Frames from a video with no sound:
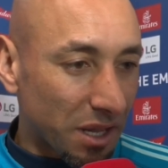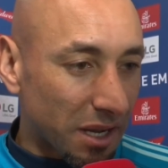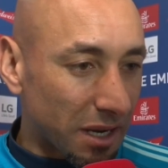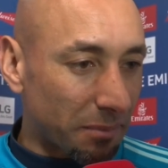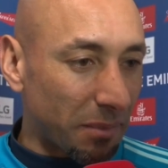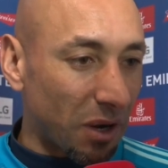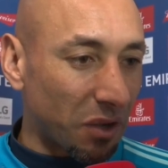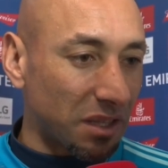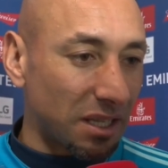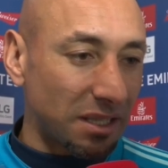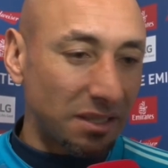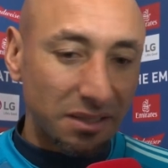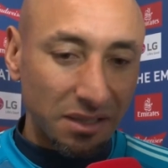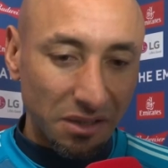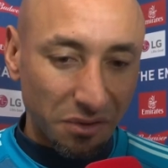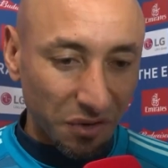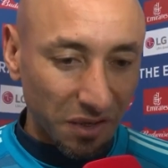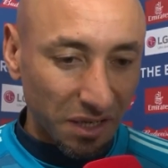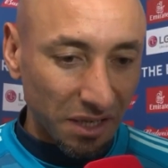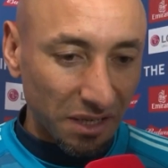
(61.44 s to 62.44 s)
think about this
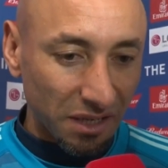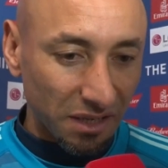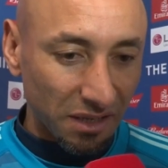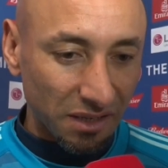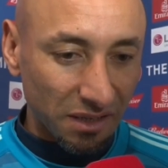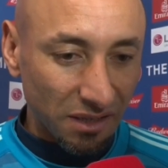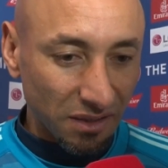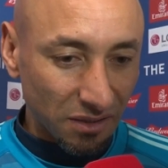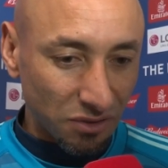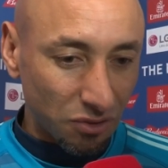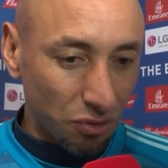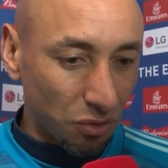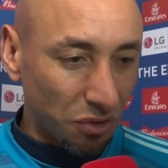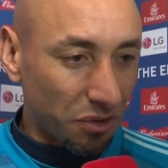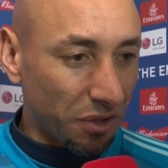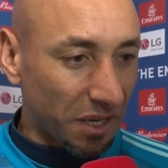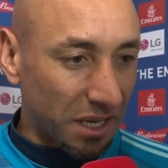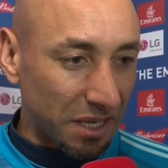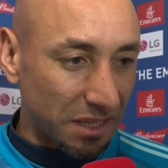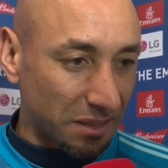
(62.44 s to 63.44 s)
two,
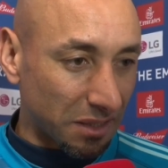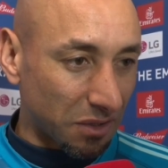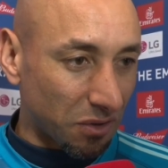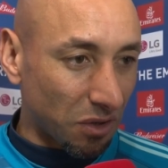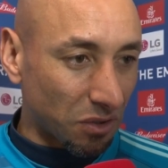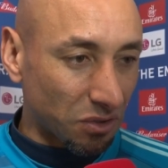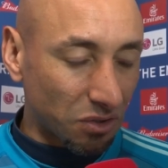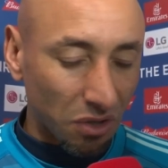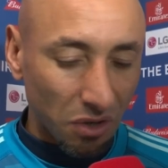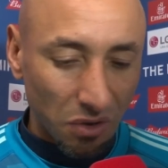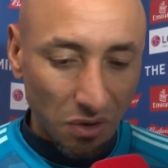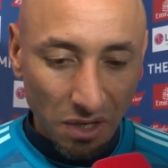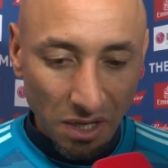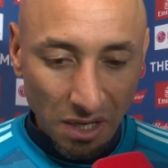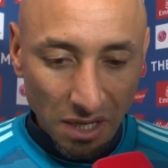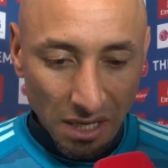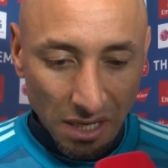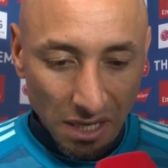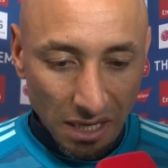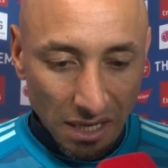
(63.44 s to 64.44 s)
three years ago. So,
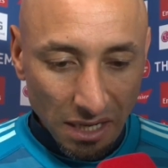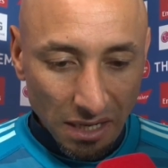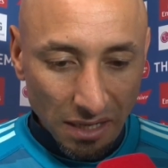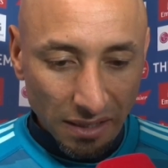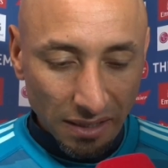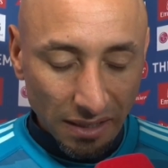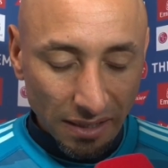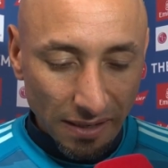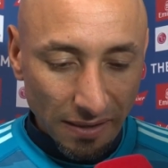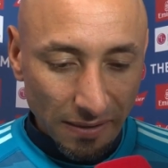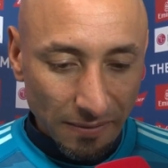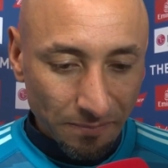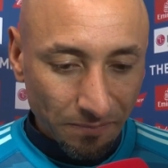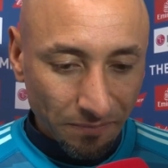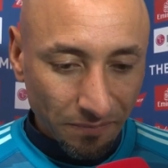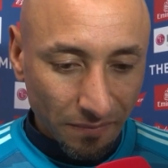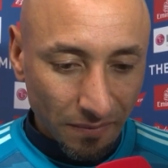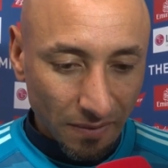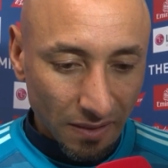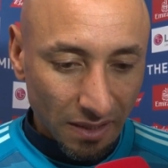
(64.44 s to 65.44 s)

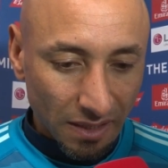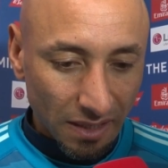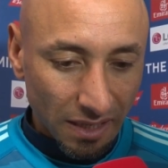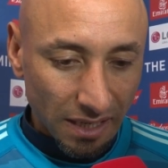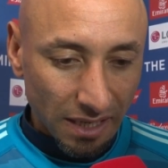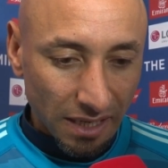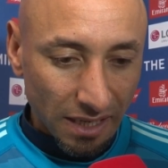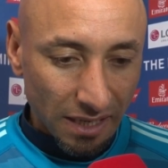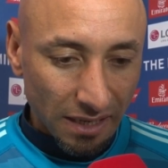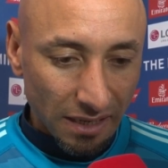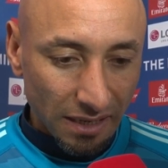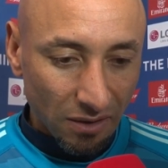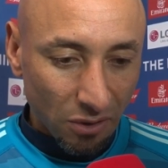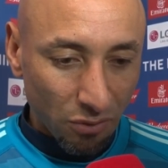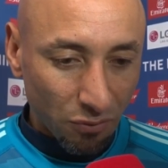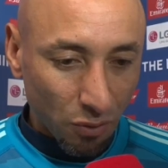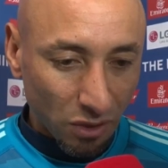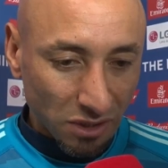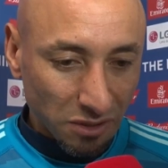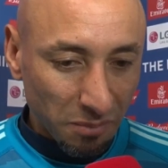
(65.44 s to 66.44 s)

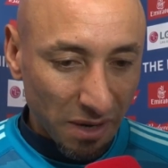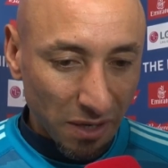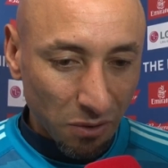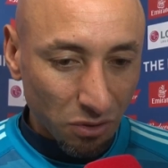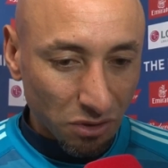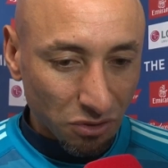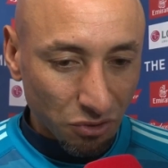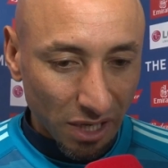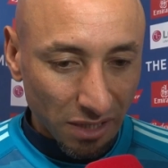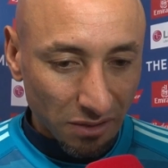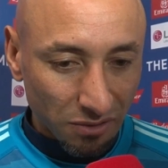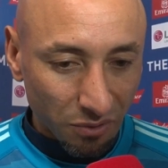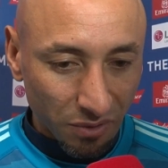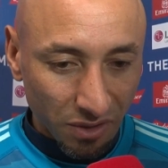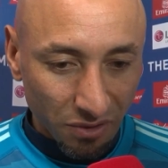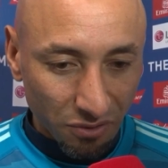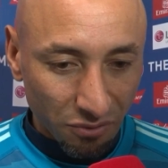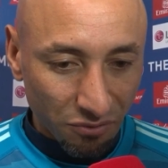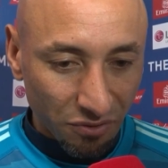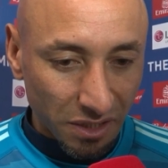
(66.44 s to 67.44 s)
of course, my contract
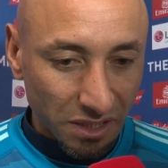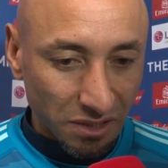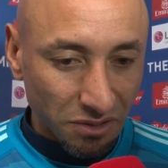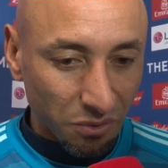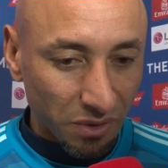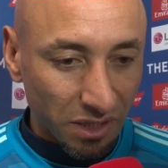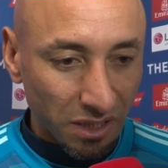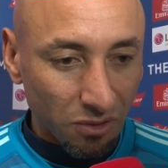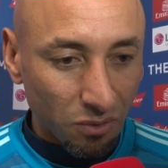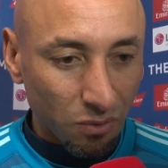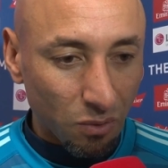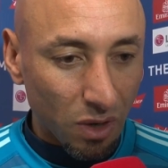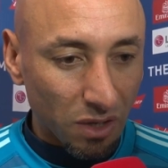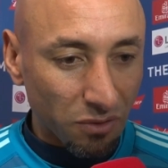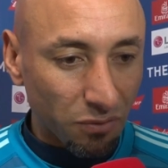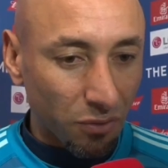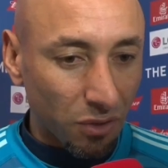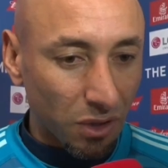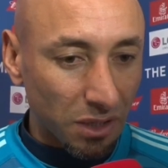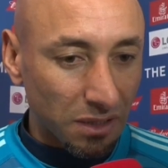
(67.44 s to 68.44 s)
will finish with
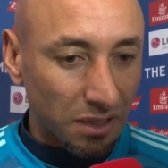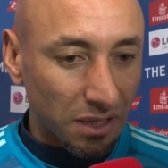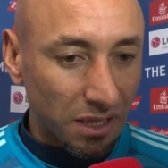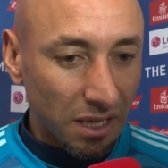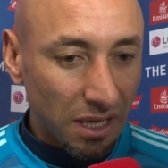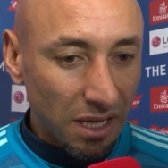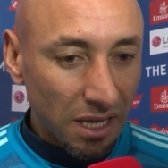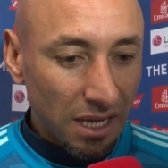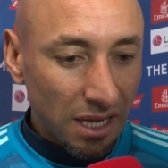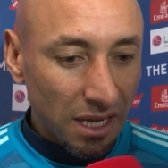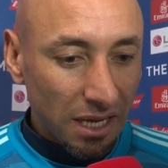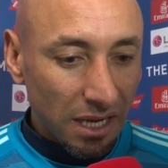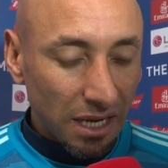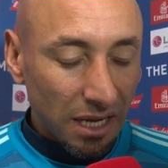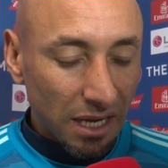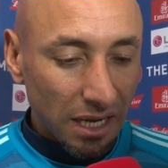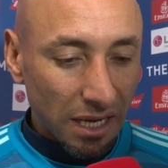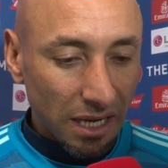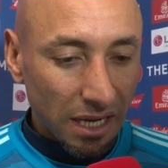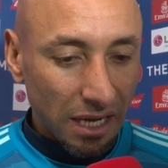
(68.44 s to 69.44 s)
Watford.
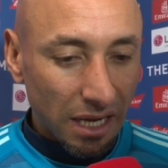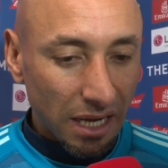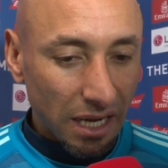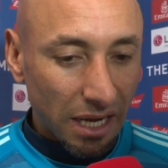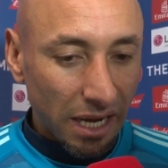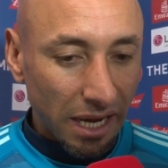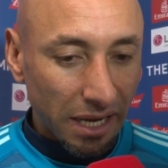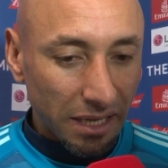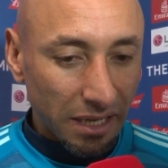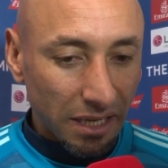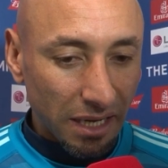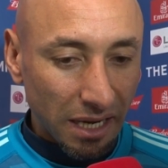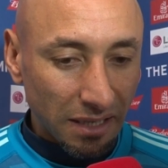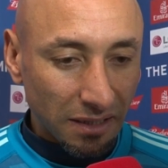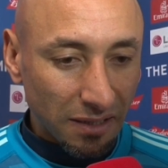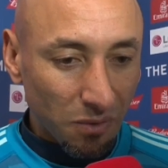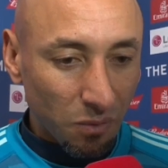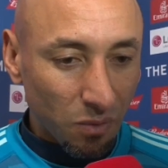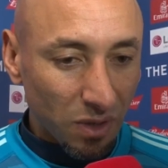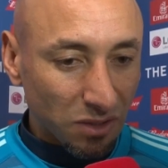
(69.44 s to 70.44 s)
I
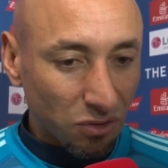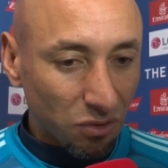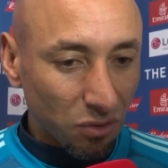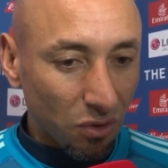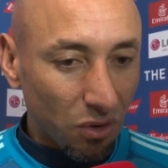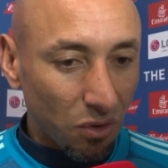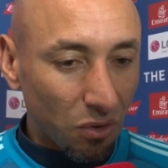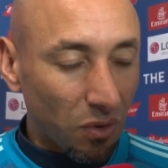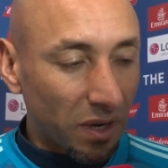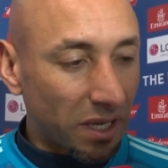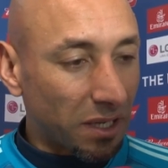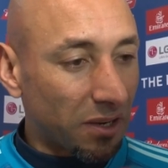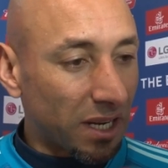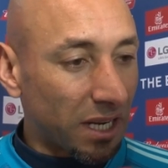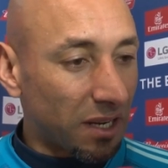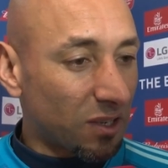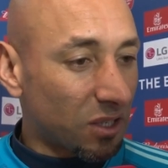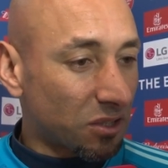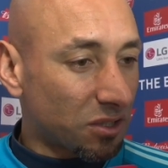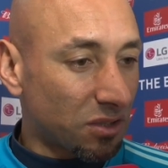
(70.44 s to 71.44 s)
don't want to go
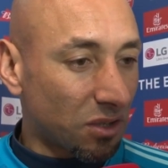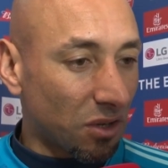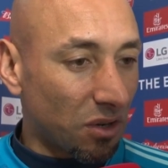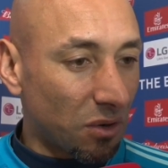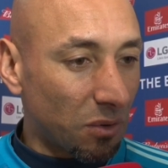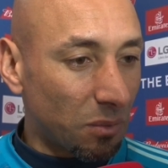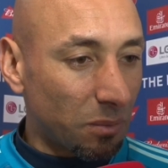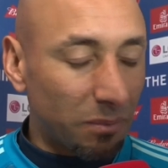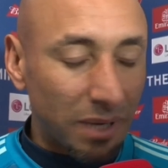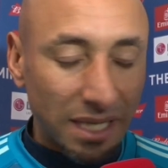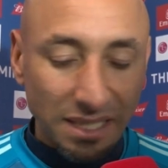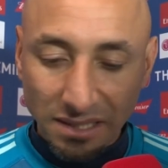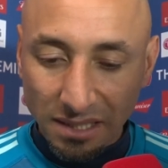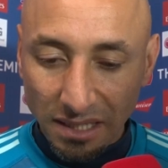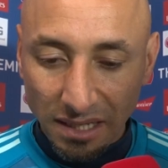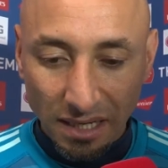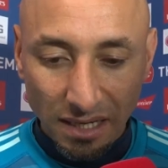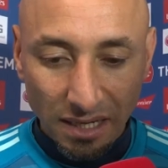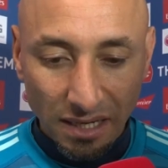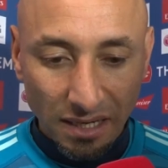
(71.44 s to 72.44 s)
anywhere else. So, but
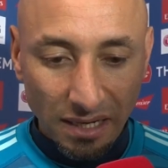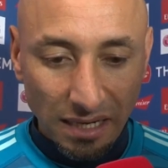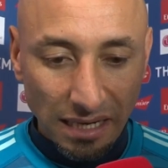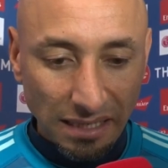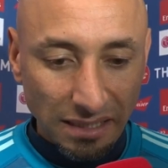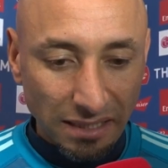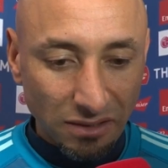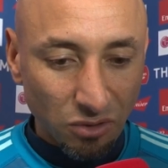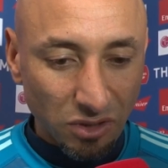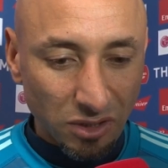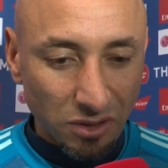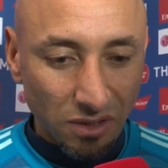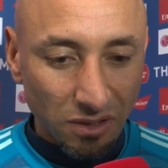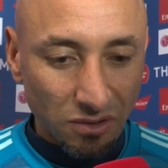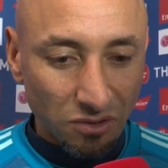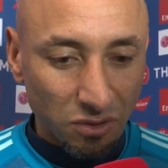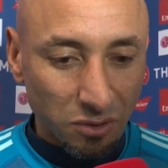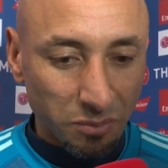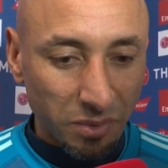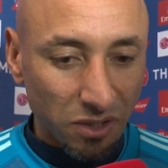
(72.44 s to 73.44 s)
I need to
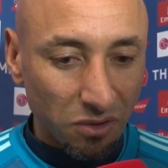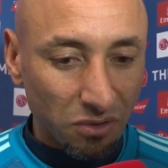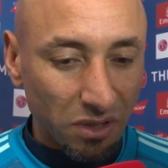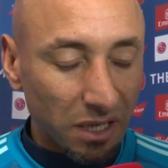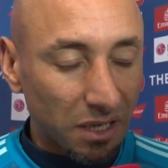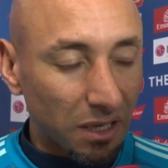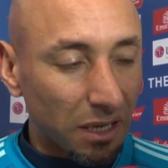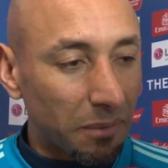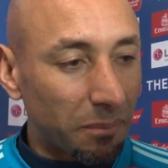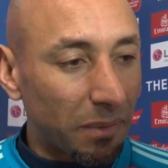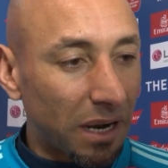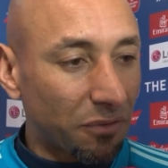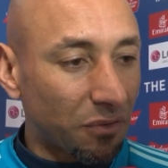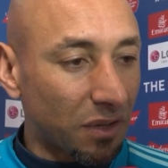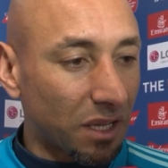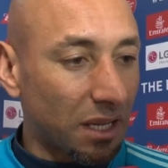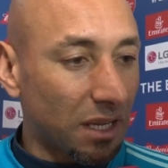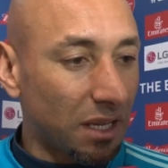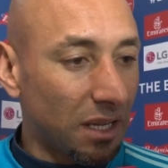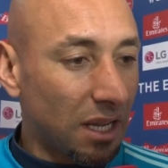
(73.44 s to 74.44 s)
speak to the club
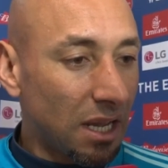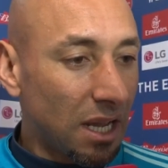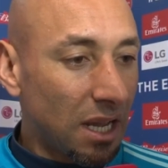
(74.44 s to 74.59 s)
after